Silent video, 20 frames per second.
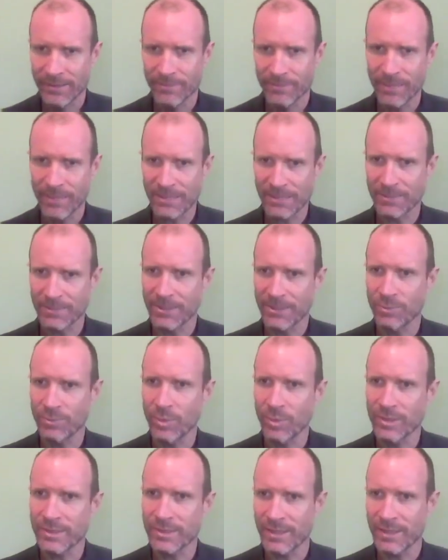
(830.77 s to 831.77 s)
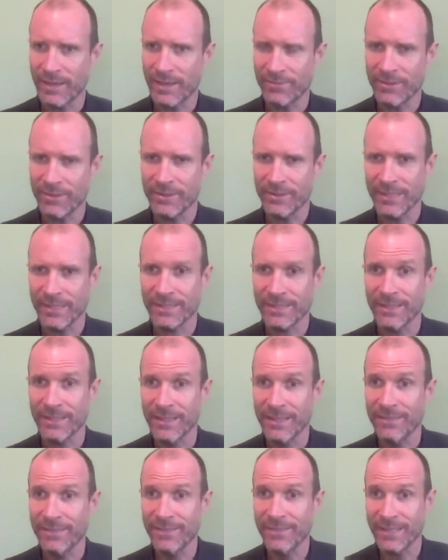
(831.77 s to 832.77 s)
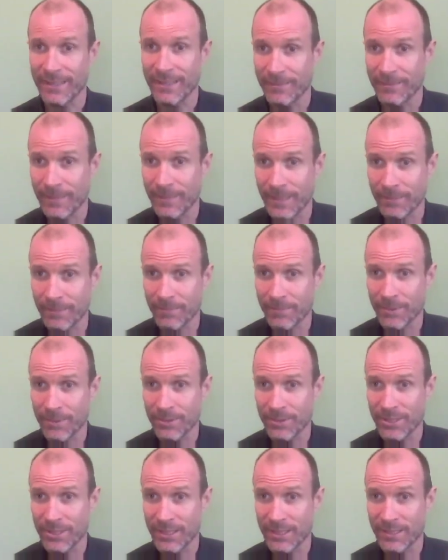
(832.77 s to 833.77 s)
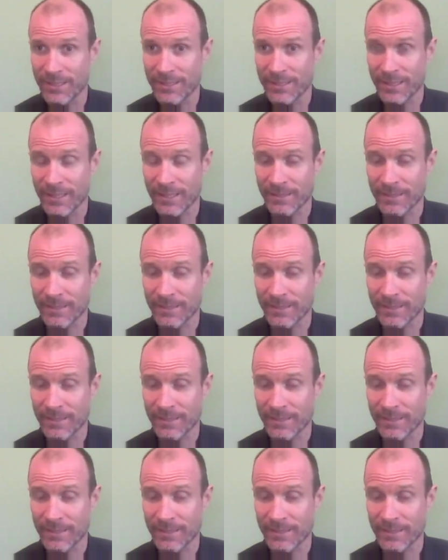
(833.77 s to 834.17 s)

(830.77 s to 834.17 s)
possibly the worst level. That's living at Mooji's